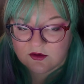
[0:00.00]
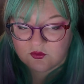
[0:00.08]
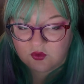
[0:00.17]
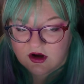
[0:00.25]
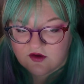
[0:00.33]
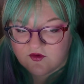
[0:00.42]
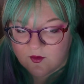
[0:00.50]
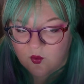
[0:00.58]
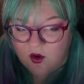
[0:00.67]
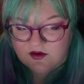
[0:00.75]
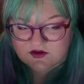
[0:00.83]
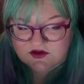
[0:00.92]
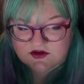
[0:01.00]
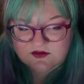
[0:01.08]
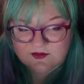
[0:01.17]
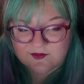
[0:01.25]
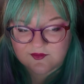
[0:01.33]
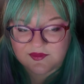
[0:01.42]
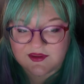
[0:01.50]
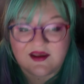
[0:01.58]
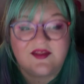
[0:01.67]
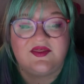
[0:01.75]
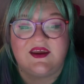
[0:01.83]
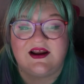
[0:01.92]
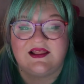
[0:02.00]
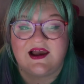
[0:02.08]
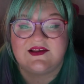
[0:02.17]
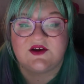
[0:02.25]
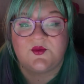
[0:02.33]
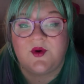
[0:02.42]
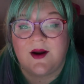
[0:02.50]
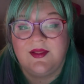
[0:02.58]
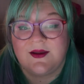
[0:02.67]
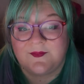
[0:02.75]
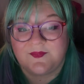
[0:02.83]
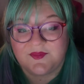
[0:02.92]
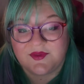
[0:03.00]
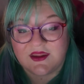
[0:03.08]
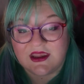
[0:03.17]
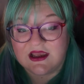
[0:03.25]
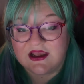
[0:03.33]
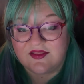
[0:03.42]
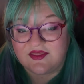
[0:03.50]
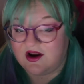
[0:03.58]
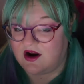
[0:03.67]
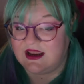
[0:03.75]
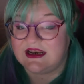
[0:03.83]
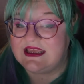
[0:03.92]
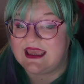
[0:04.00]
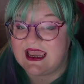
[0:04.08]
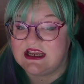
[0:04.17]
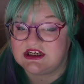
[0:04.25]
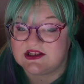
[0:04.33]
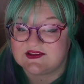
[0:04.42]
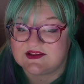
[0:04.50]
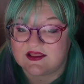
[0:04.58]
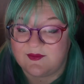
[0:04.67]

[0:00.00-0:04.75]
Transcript: Running from what? There lies our problem. There are indications that the